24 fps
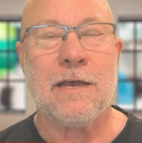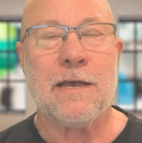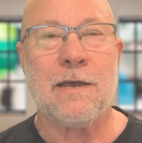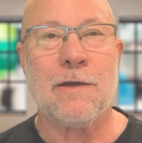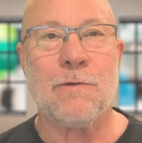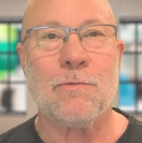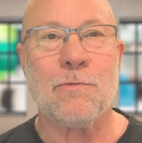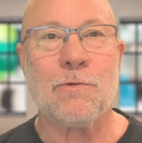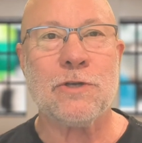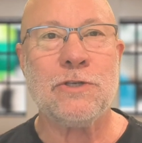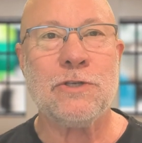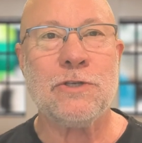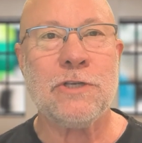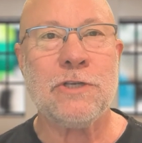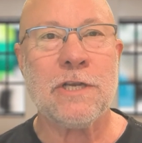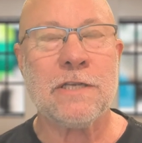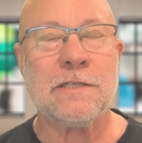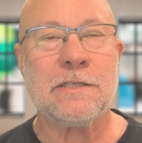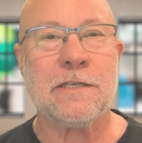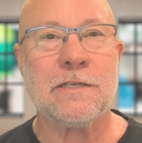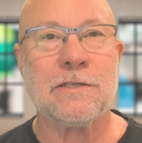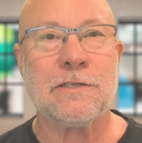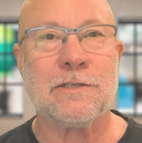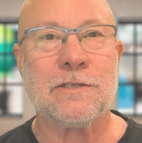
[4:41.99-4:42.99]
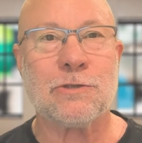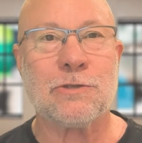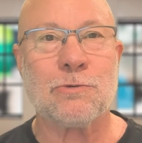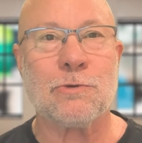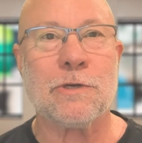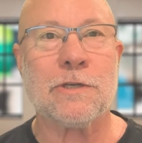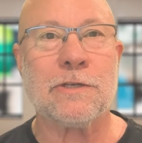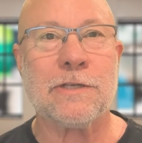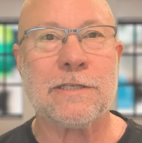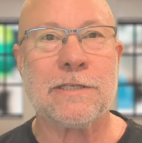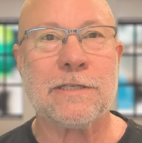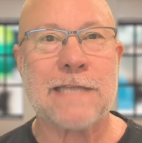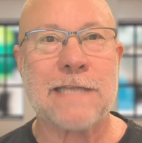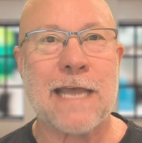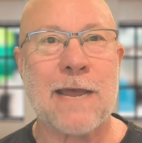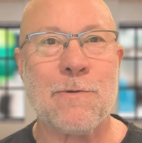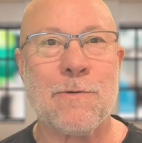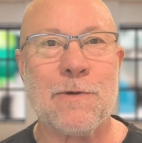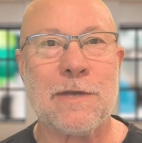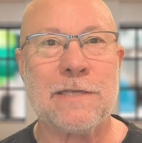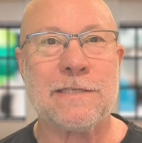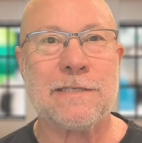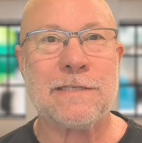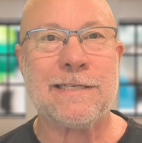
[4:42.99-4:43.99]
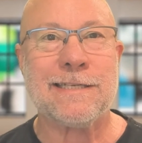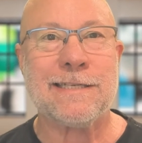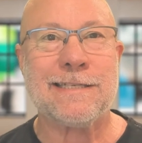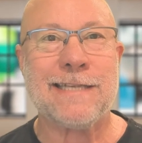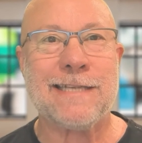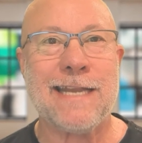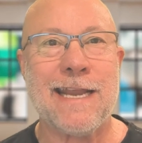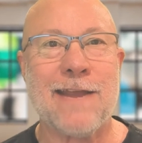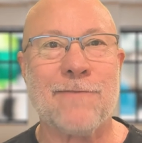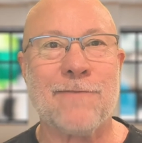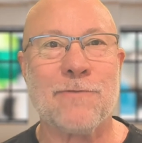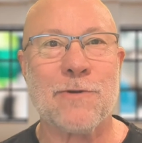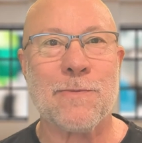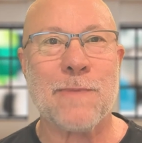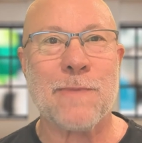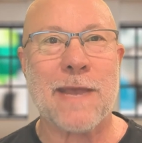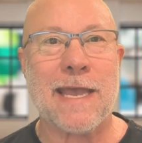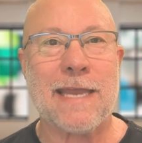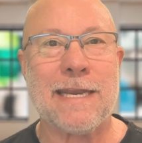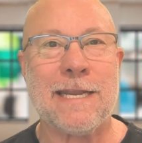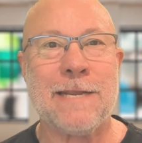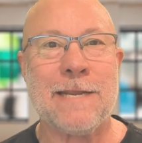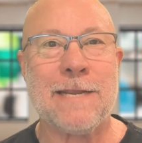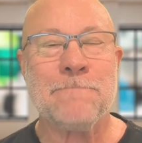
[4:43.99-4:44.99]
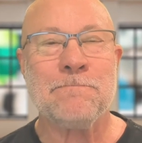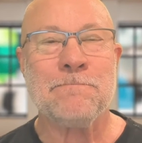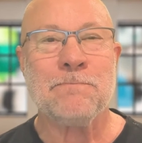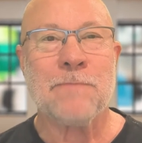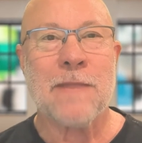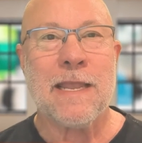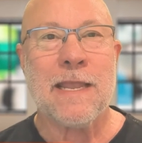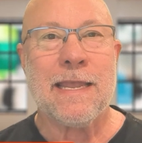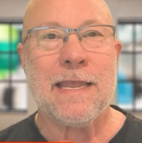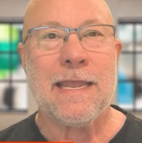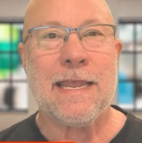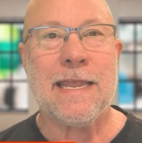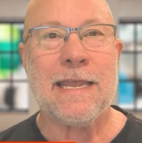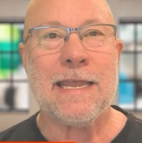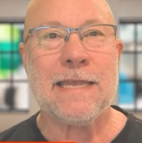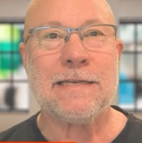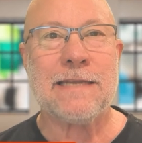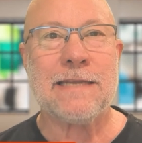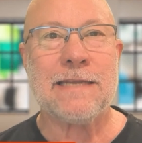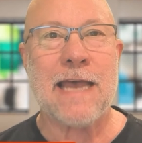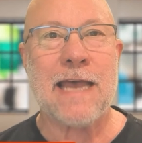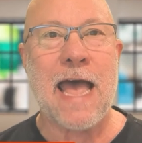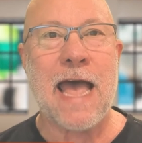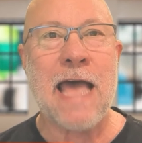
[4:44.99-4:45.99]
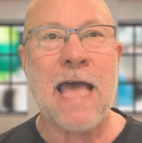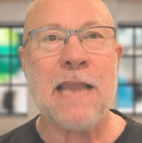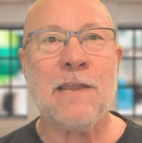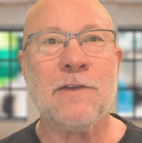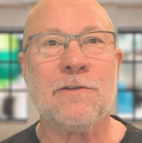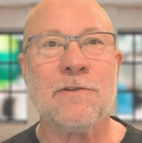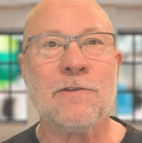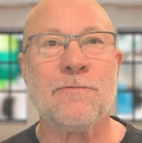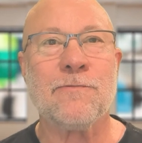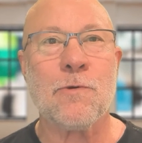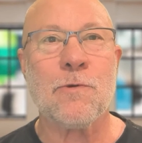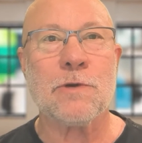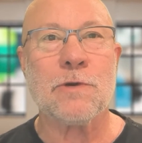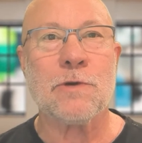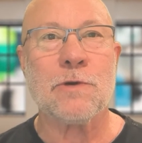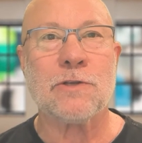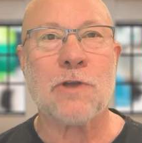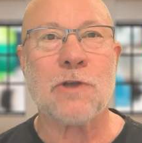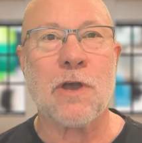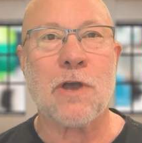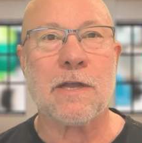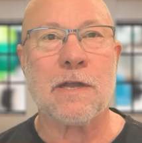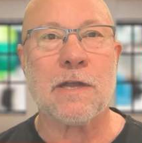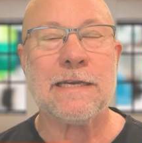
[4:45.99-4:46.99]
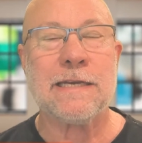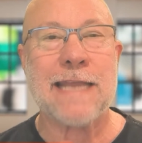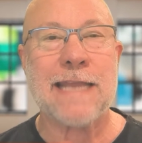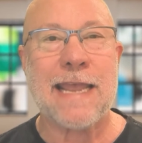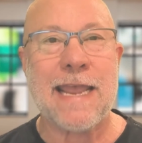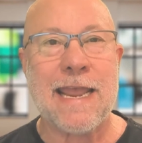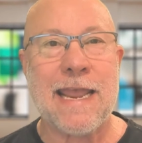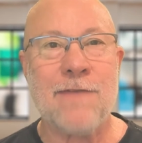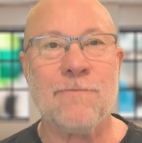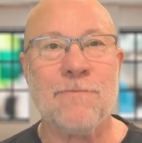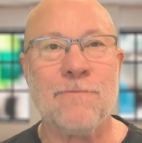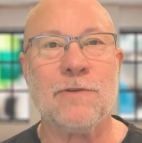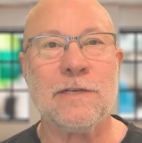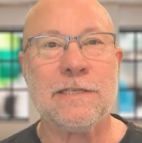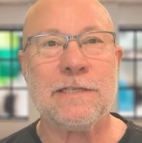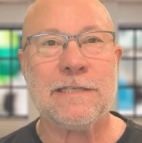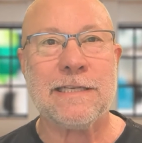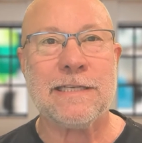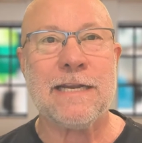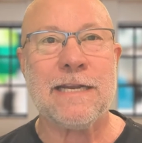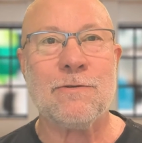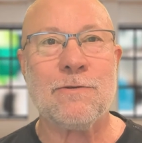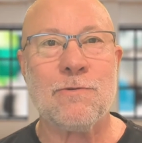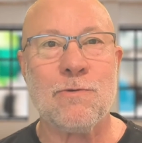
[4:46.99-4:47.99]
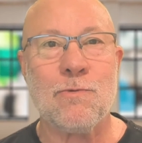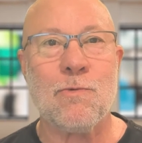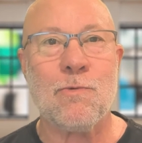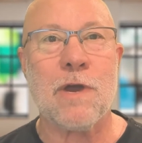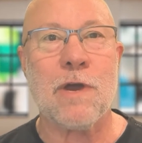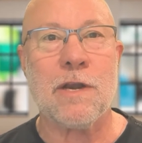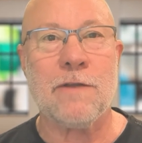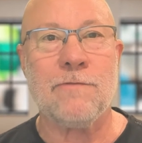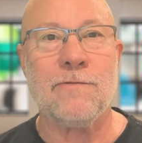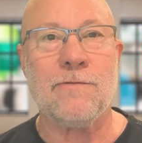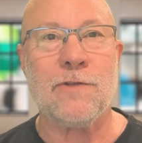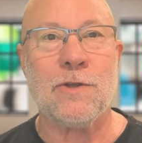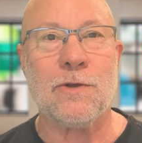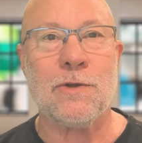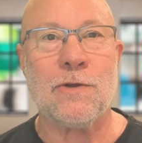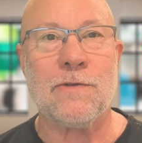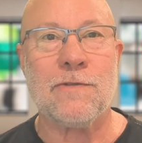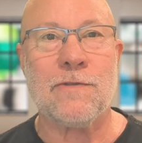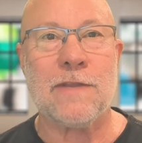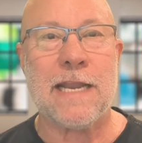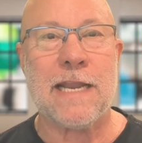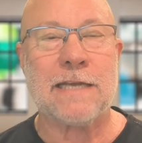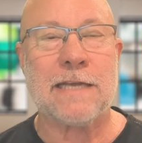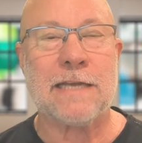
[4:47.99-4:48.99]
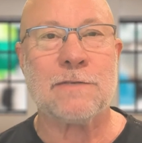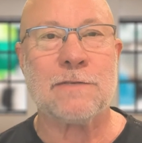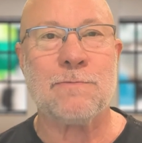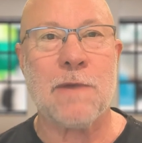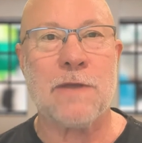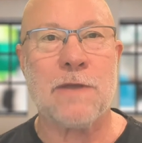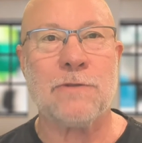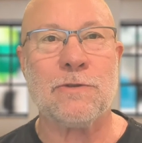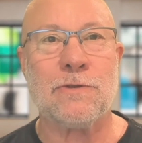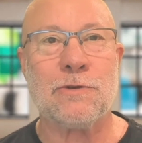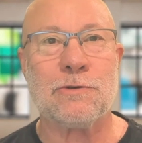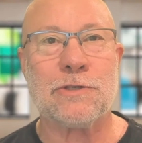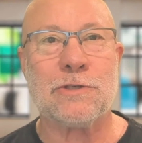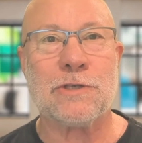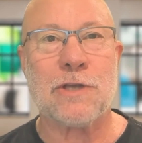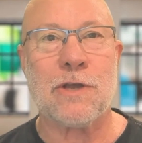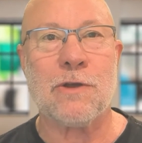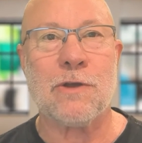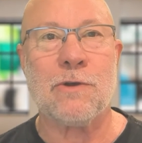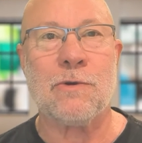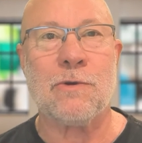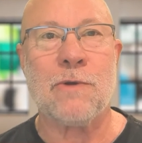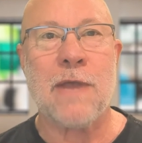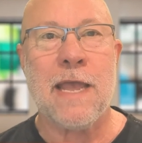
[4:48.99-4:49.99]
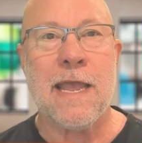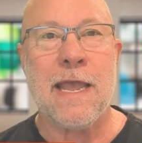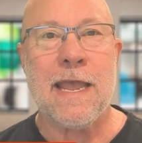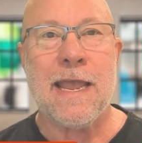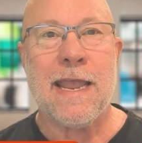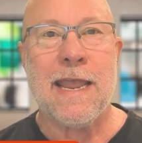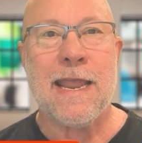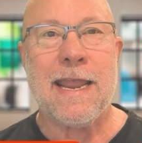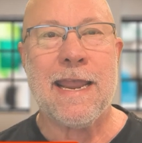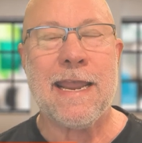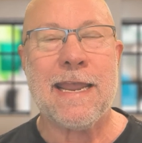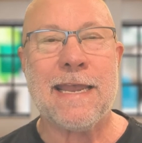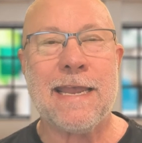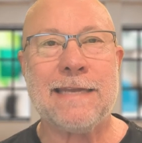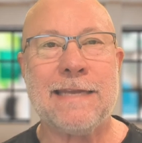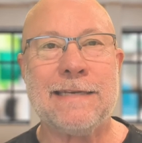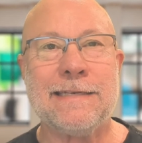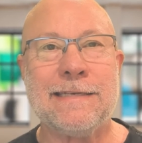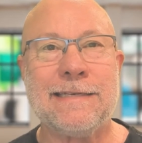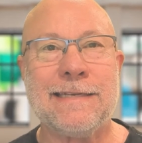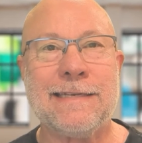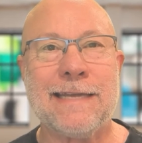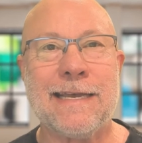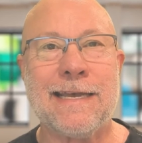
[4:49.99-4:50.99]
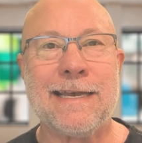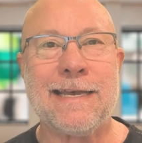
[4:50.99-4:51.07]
were just as thrilled as I was to see everybody. And I look forward to talking to every single one of you in the next month or so. And